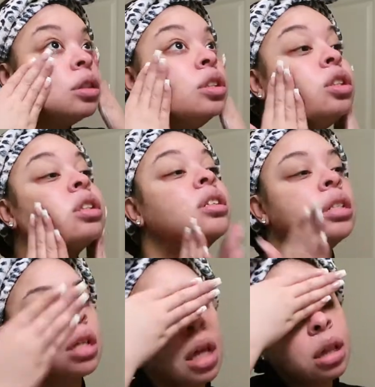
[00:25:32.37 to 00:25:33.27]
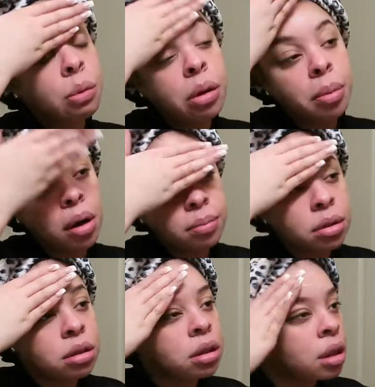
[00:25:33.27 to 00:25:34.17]
just did like 3
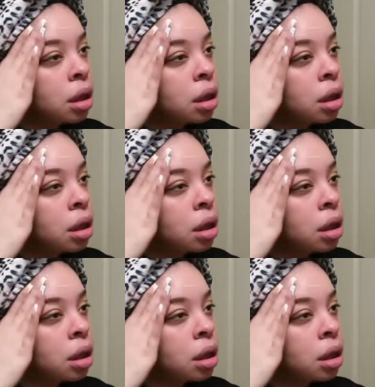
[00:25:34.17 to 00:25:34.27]
pumps,